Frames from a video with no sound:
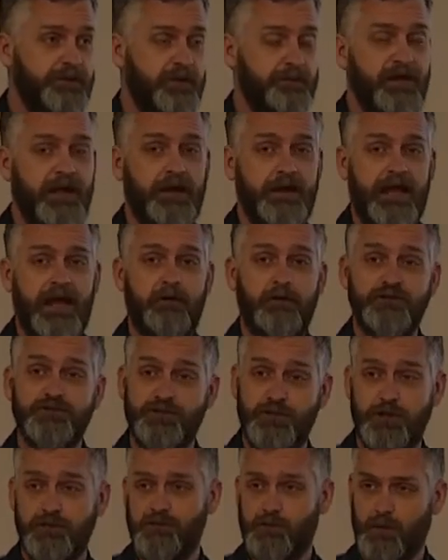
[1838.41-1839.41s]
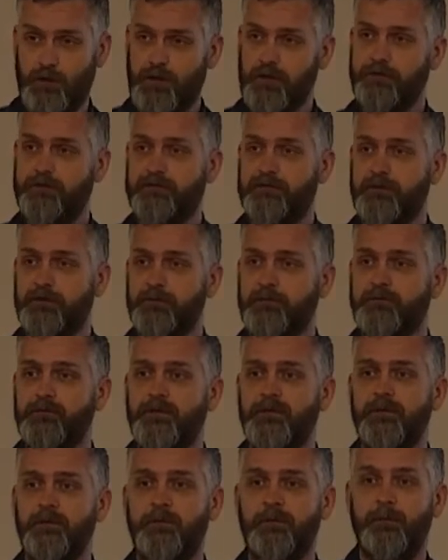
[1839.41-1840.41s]
about how a church works.
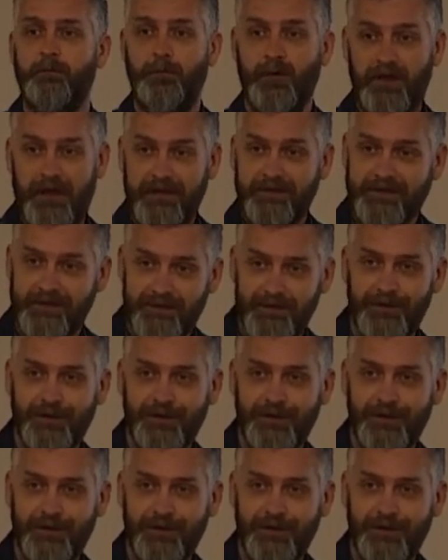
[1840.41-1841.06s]
But